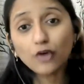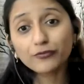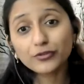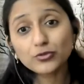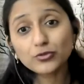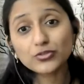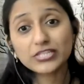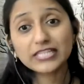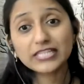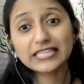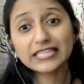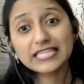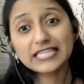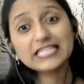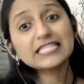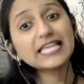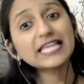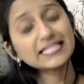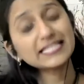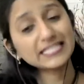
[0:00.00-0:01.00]
using
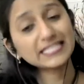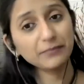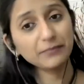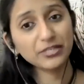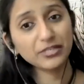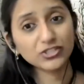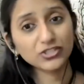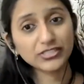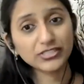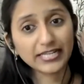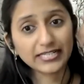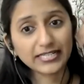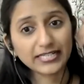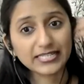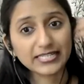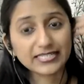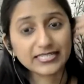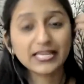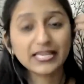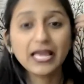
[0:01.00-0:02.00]
these estimation
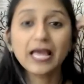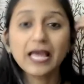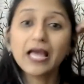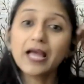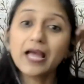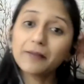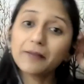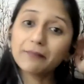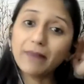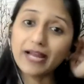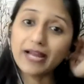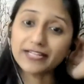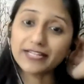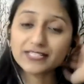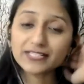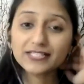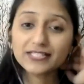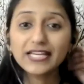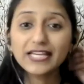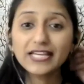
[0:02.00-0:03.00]
techniques. But
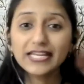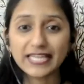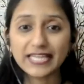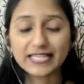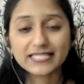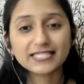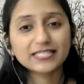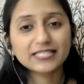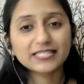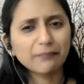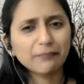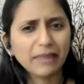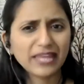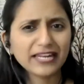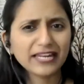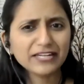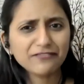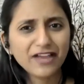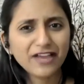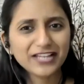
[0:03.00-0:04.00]
yes, the
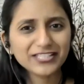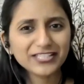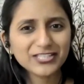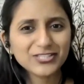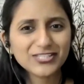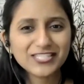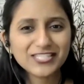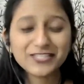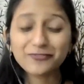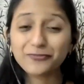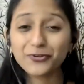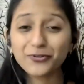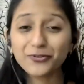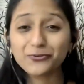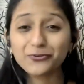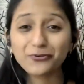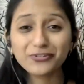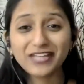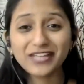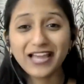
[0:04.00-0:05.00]
main advantage is if you
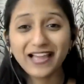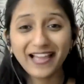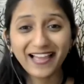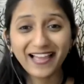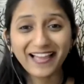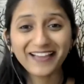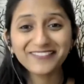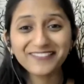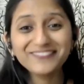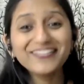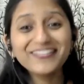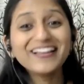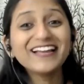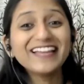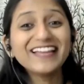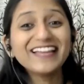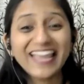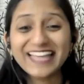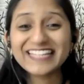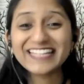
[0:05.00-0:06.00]
don't have
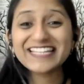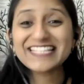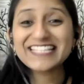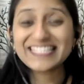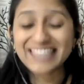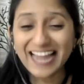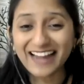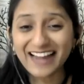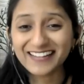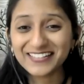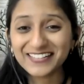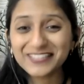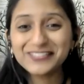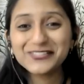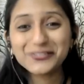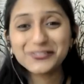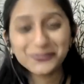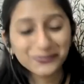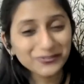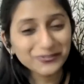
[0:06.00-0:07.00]
any standard
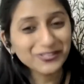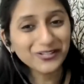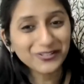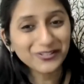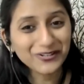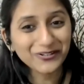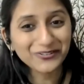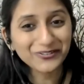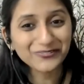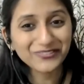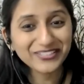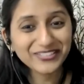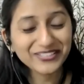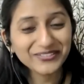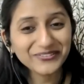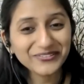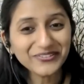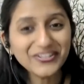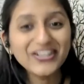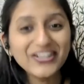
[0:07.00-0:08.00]
tool along with
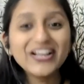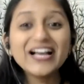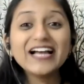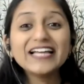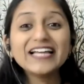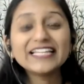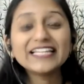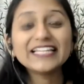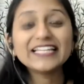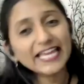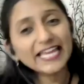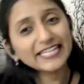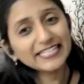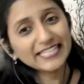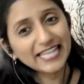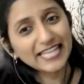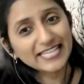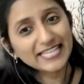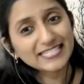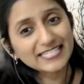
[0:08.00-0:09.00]
you, then
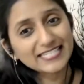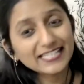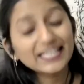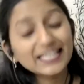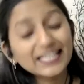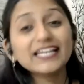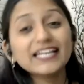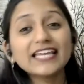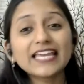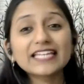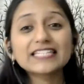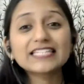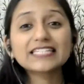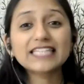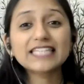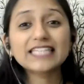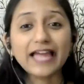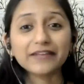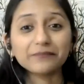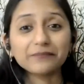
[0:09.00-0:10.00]
yes, it
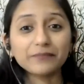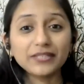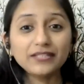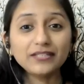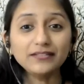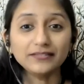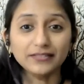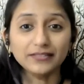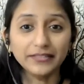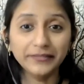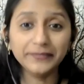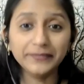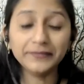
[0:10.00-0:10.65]
can be